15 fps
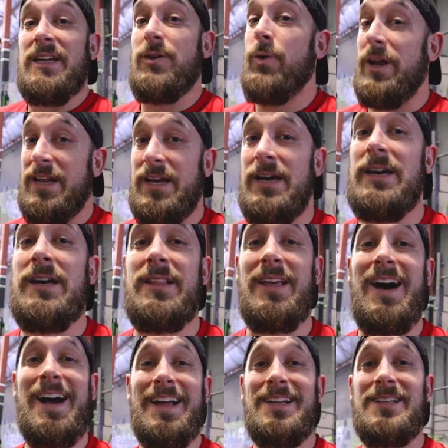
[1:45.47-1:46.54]
he quit
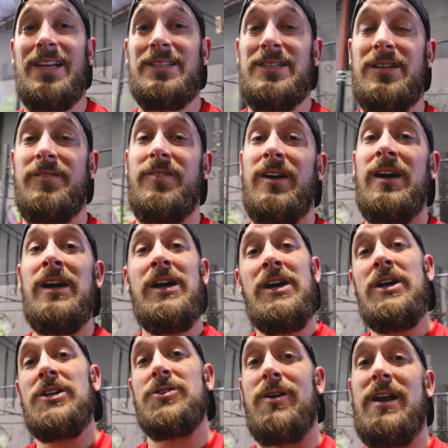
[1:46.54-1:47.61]
the high intensity of
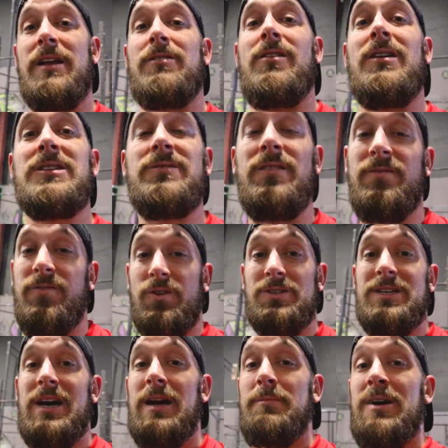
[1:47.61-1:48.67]
training CrossFit full
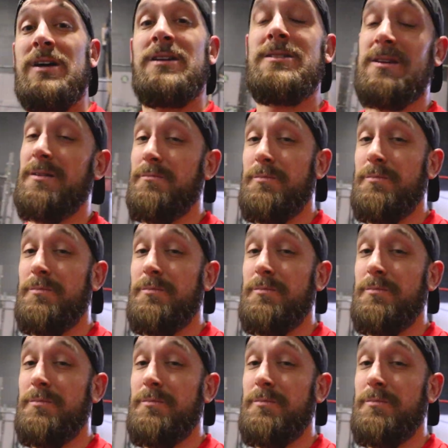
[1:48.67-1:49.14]
time to